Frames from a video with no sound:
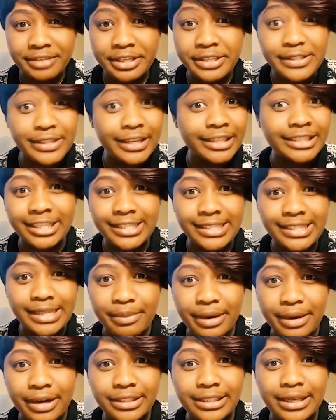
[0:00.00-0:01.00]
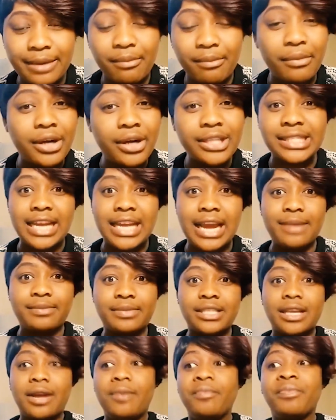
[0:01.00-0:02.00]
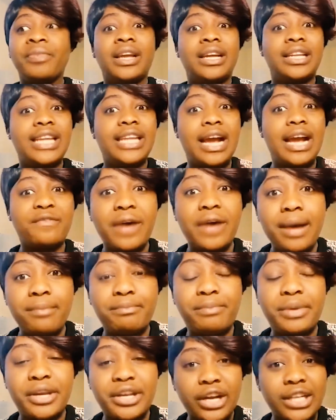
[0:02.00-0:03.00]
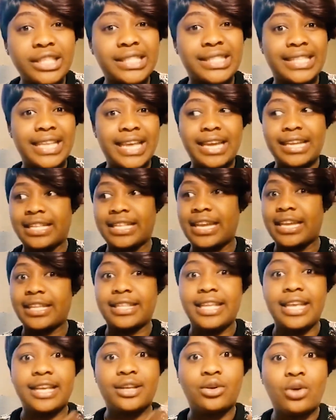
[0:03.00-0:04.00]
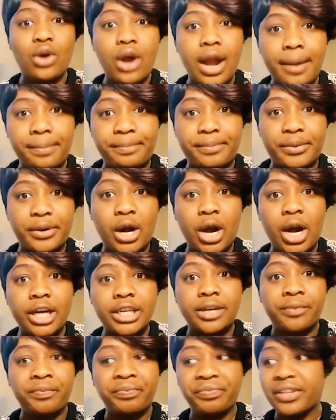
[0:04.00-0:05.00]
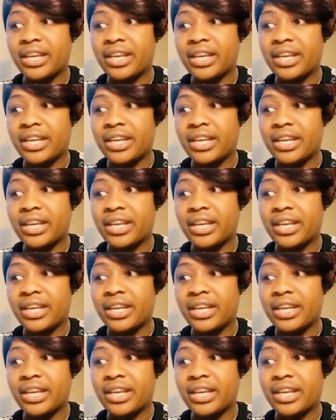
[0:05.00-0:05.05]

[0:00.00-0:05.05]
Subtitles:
It's not just about them. Most times, they are because they go abroad,